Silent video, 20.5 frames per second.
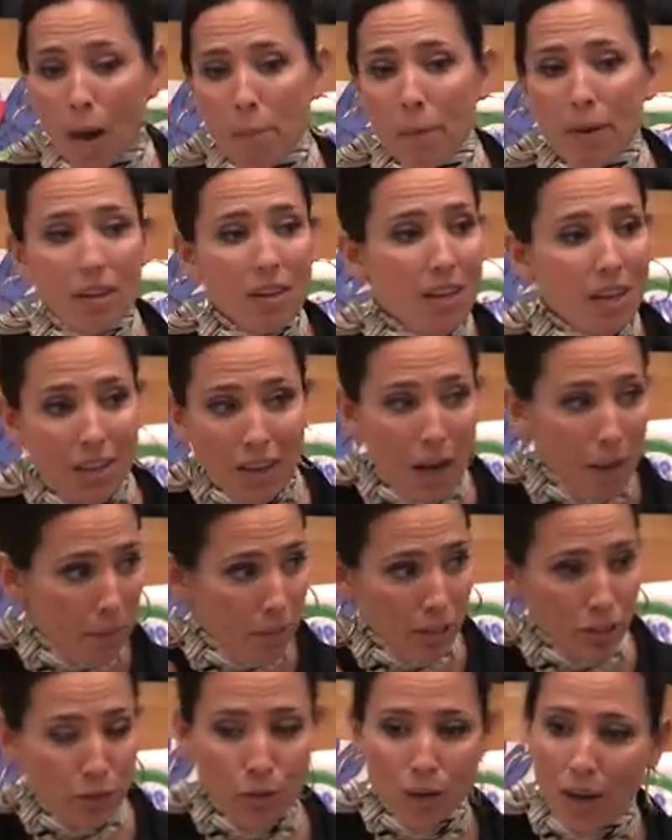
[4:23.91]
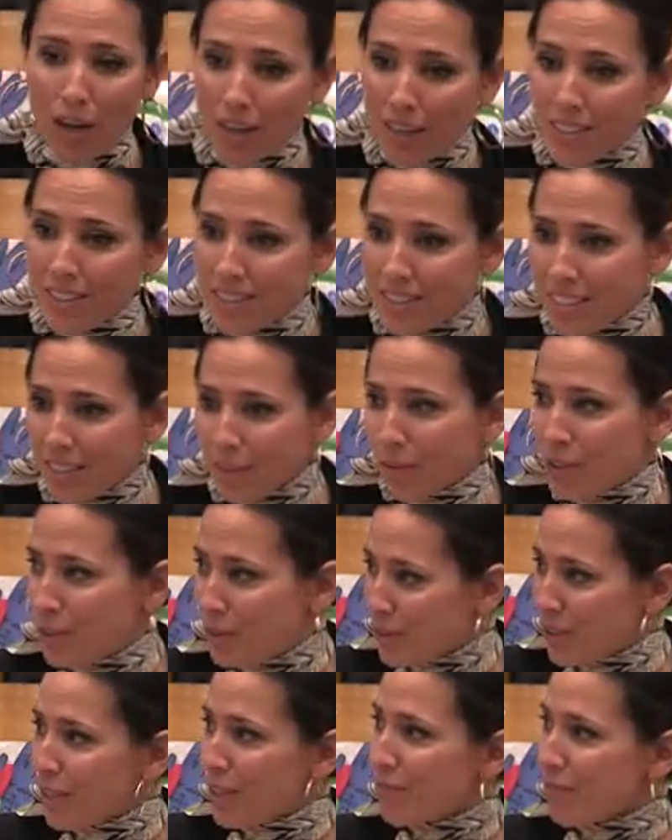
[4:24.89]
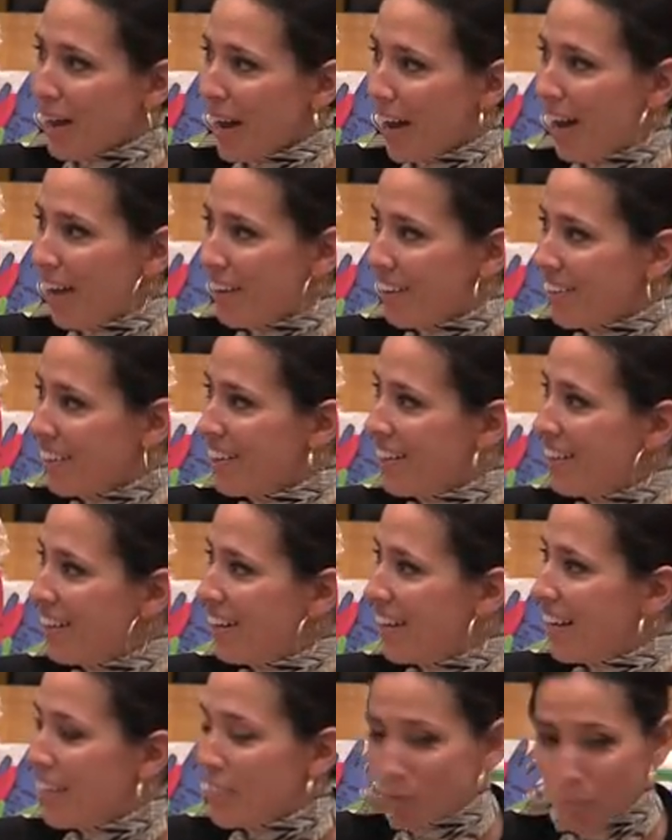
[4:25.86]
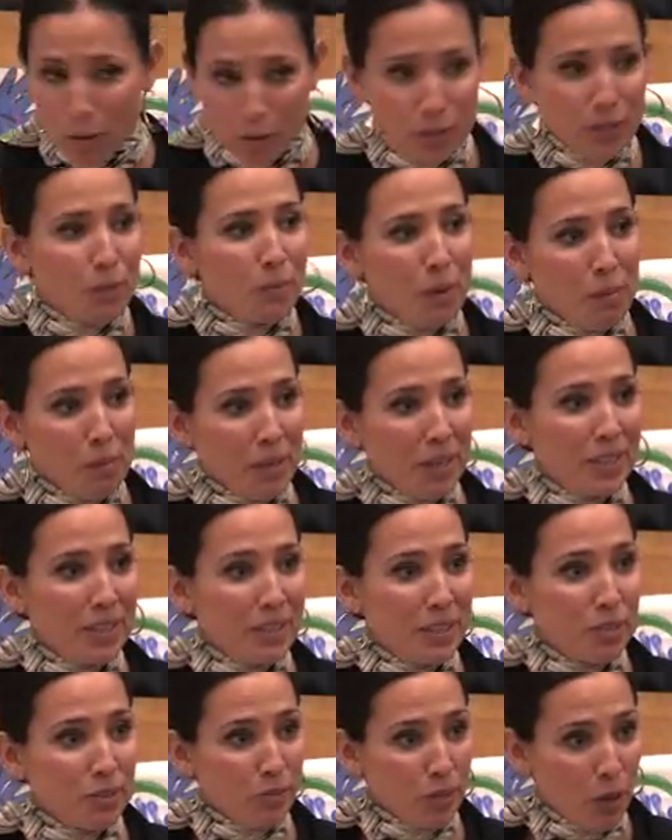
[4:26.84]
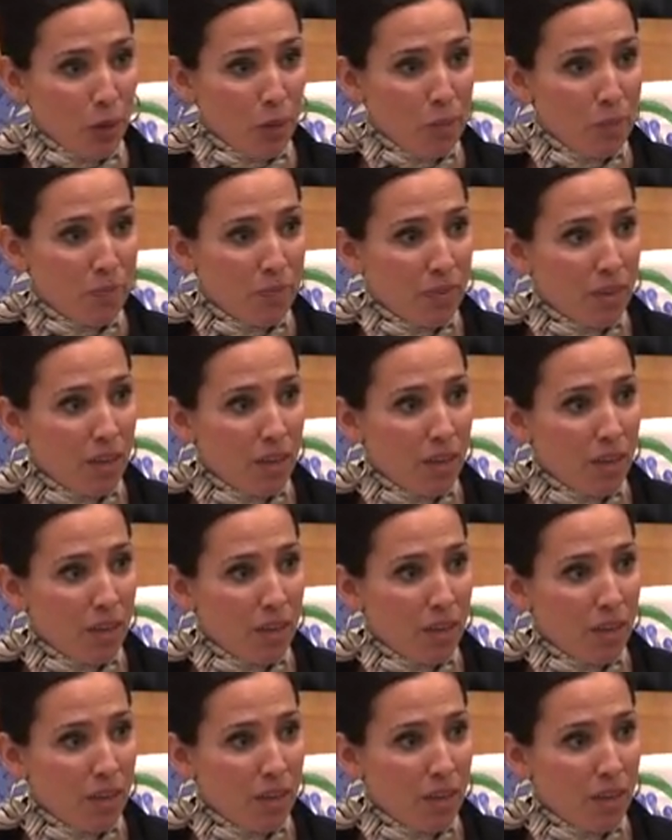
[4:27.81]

But look, you all can see when you look around, it's mostly women in this room.